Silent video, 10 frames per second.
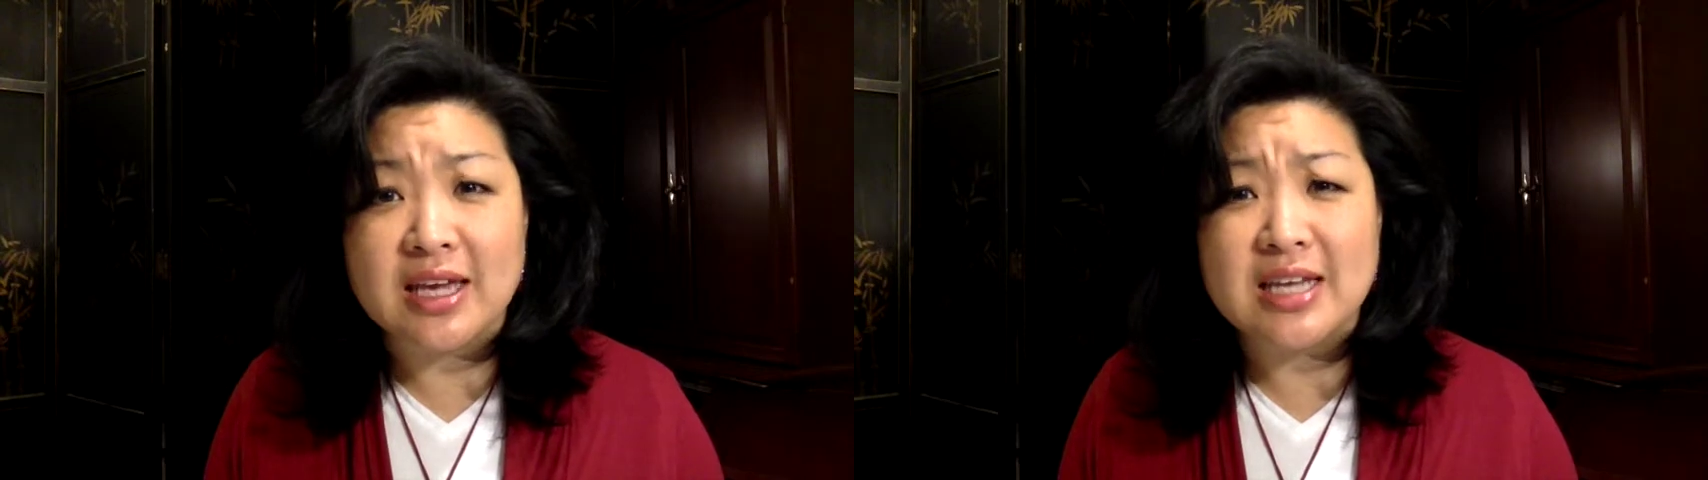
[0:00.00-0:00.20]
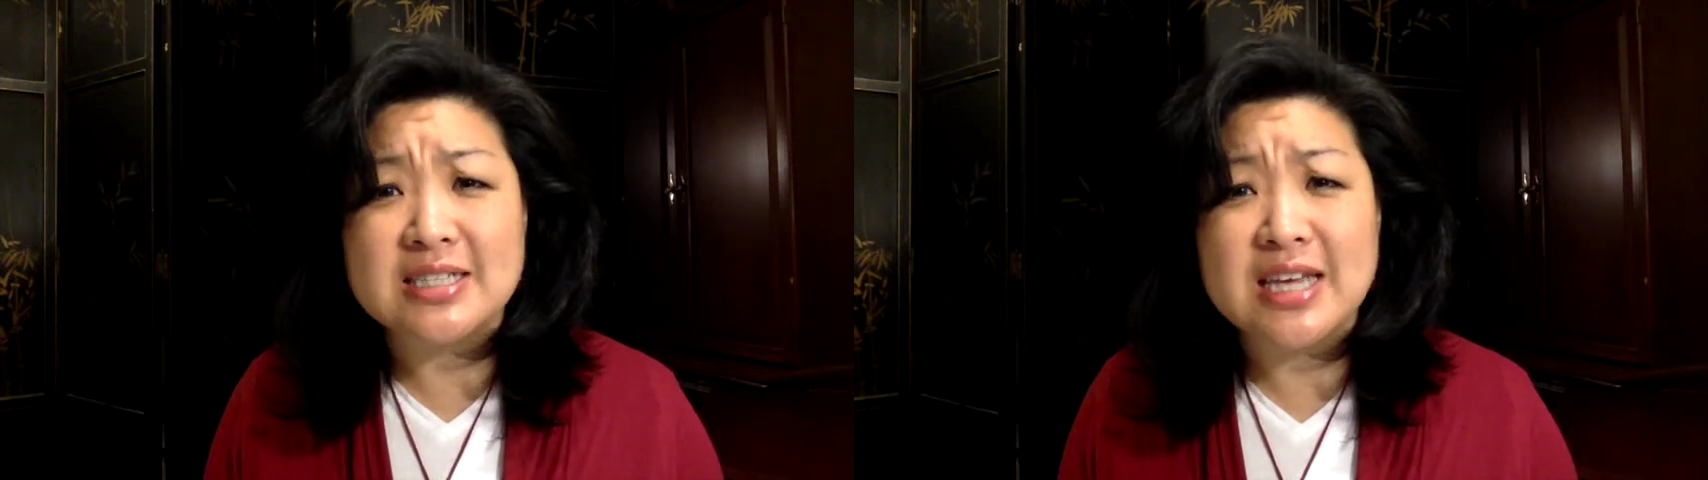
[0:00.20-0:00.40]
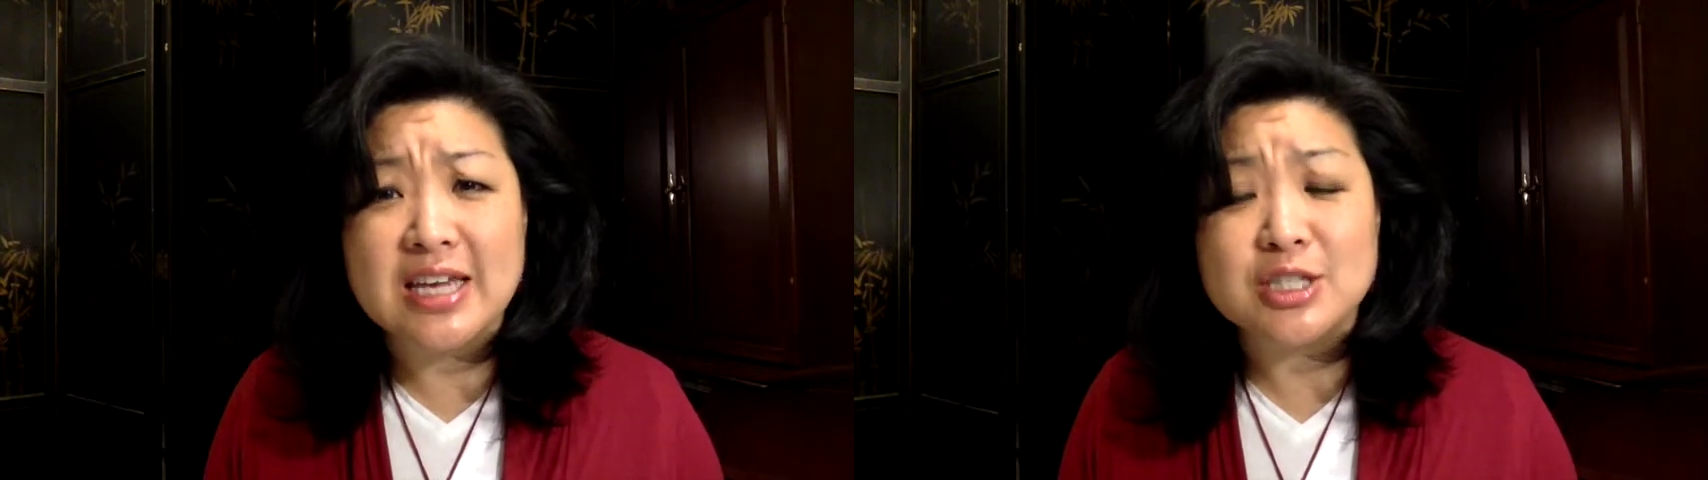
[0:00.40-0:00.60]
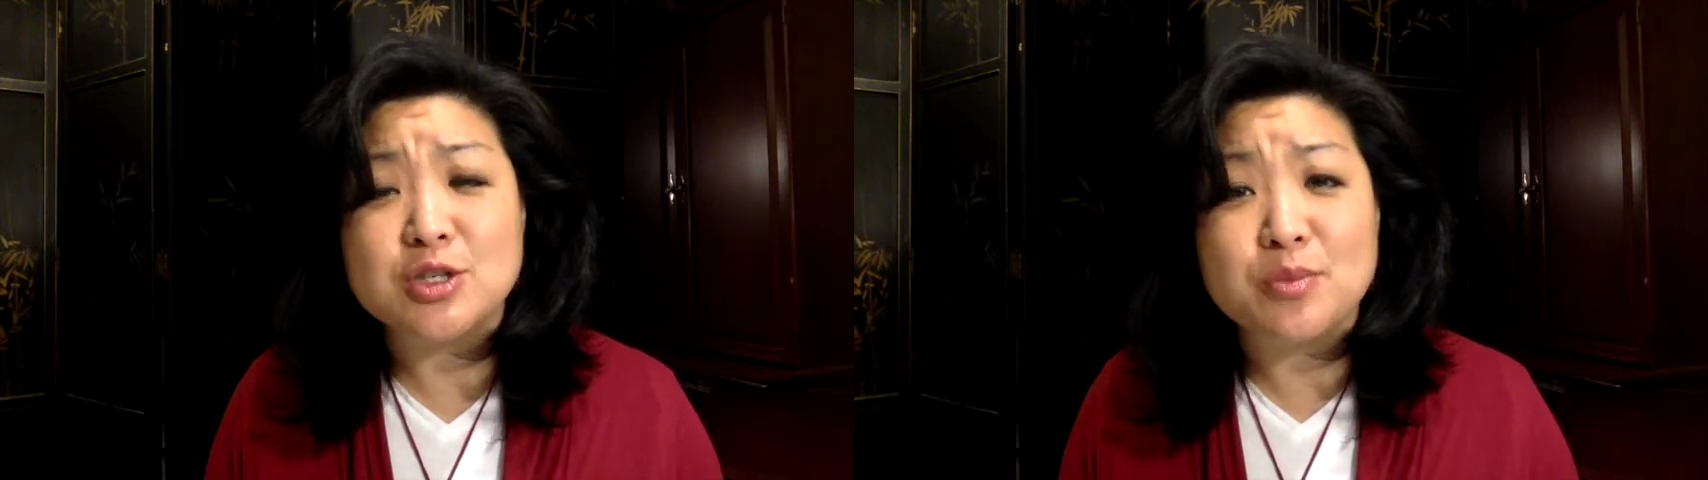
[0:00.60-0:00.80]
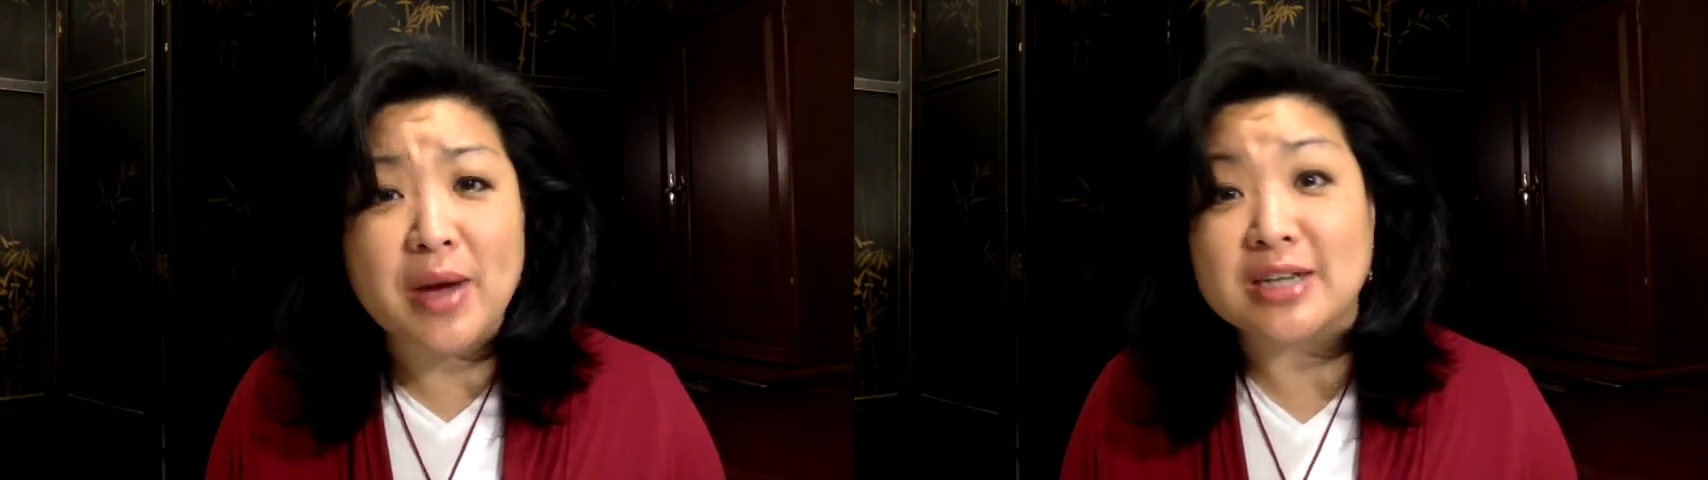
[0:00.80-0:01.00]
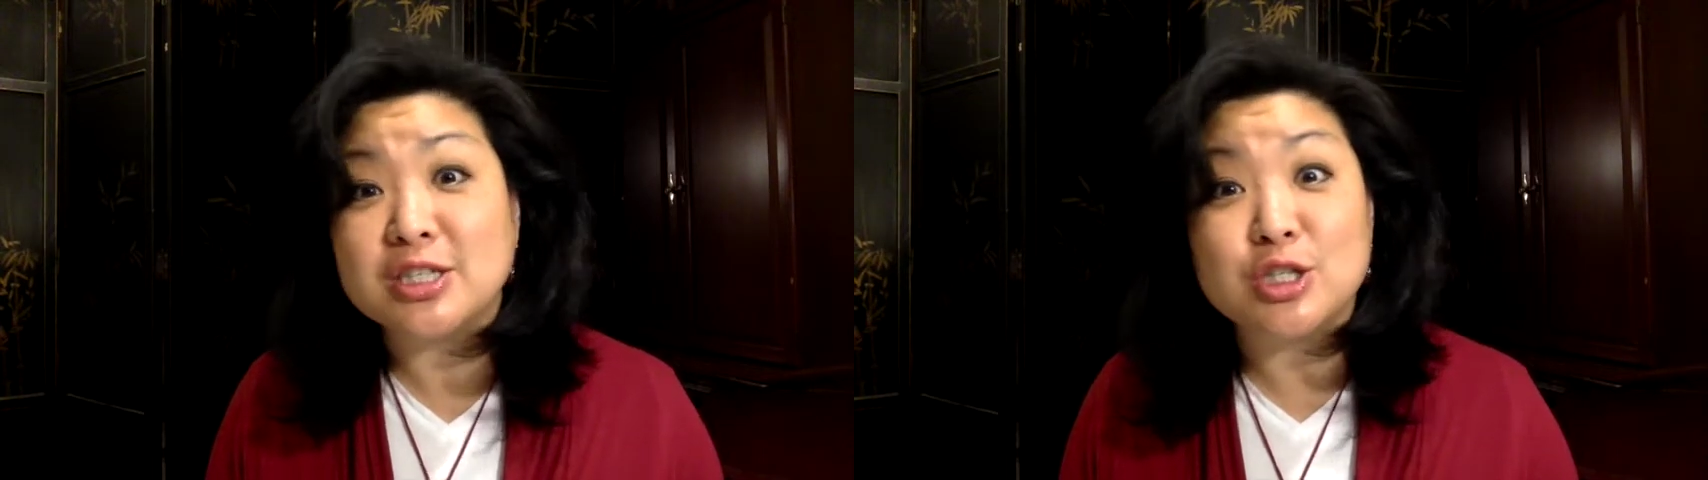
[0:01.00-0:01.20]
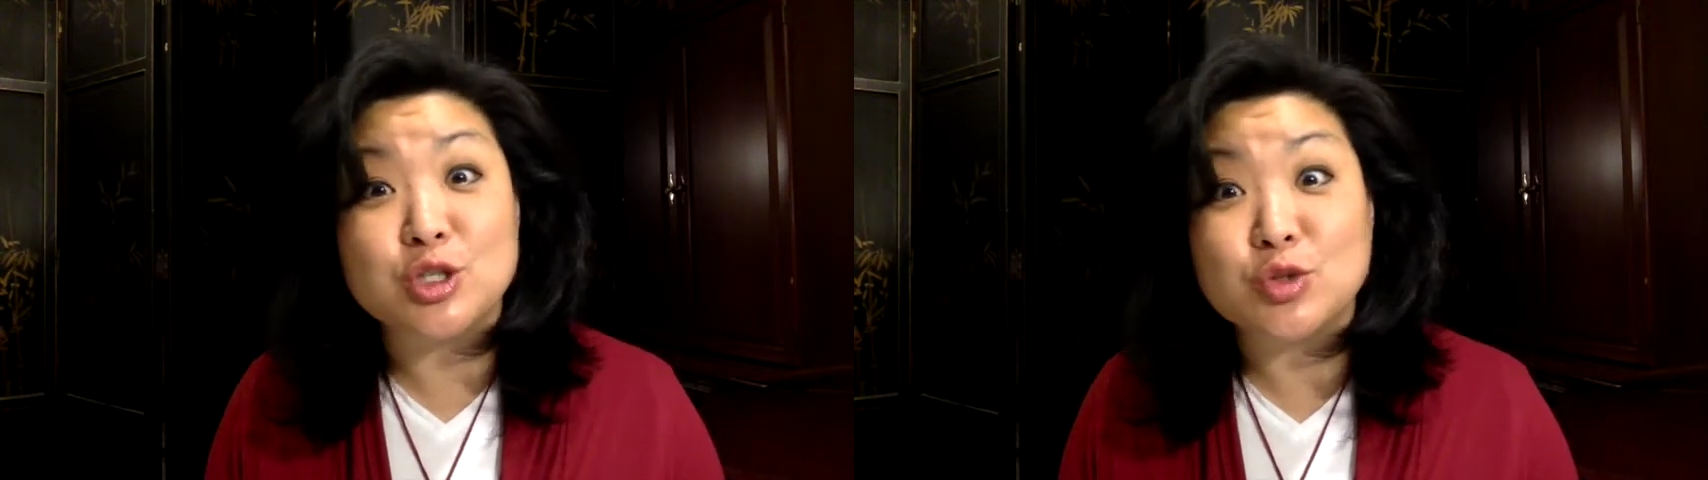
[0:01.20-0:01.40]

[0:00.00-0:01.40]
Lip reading: it takes you back to the